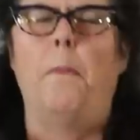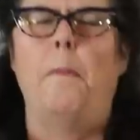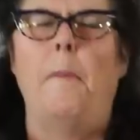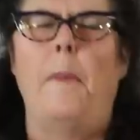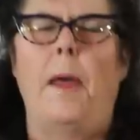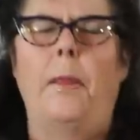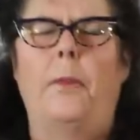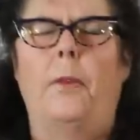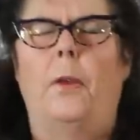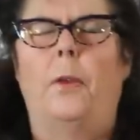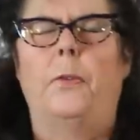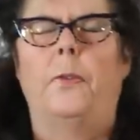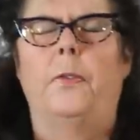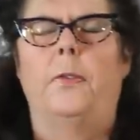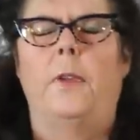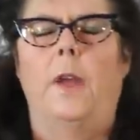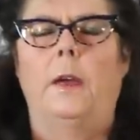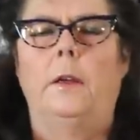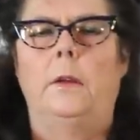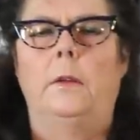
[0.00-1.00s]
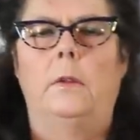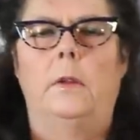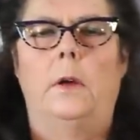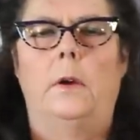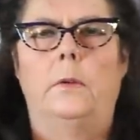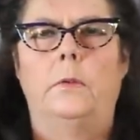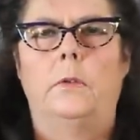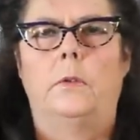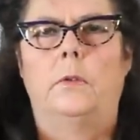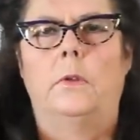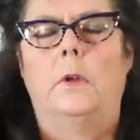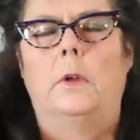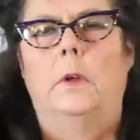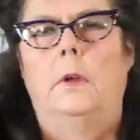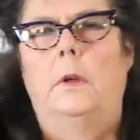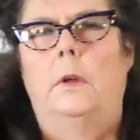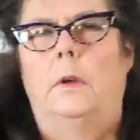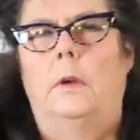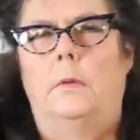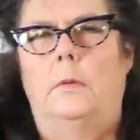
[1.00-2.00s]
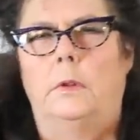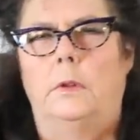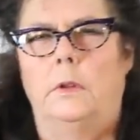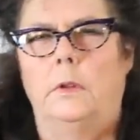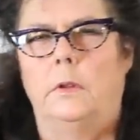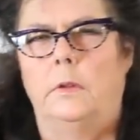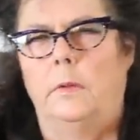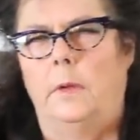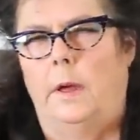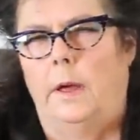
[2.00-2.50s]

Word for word: methyl cellulose, which is